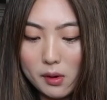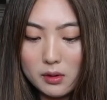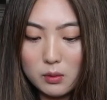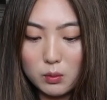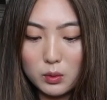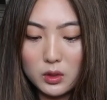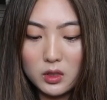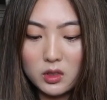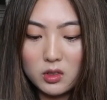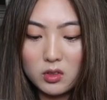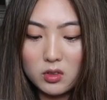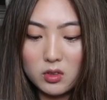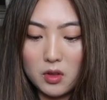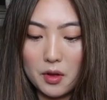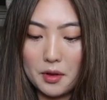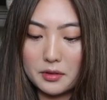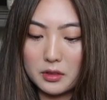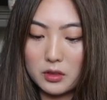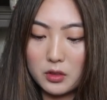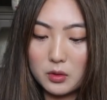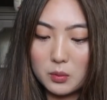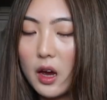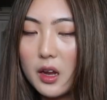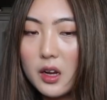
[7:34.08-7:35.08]
Wait, what is
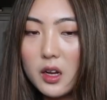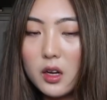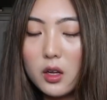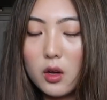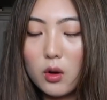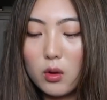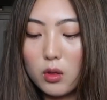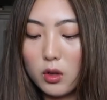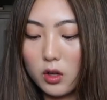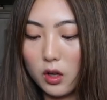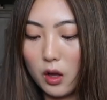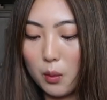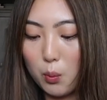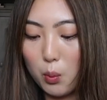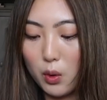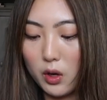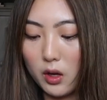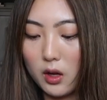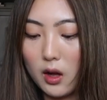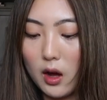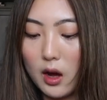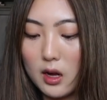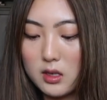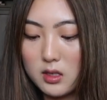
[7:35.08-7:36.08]
this? I need to go look up
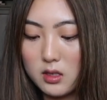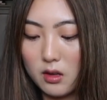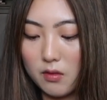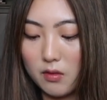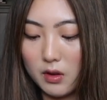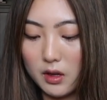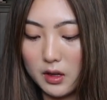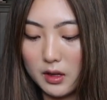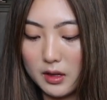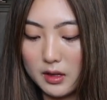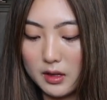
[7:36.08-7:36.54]
what cassava